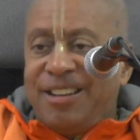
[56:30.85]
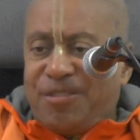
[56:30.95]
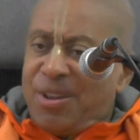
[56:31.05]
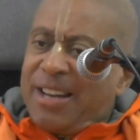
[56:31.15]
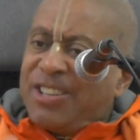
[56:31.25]
You
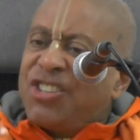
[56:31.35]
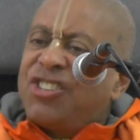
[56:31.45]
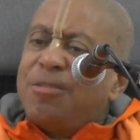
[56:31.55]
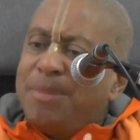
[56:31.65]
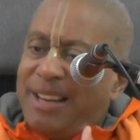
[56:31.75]
have to know how to
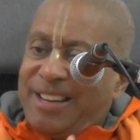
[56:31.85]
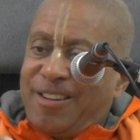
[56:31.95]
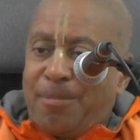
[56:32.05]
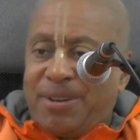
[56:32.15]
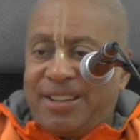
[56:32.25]
stimulate
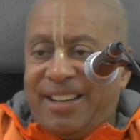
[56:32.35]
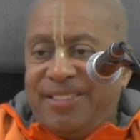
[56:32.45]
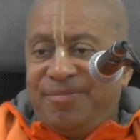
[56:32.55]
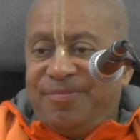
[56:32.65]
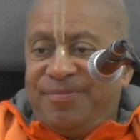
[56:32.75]
their
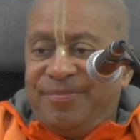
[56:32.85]
appetite.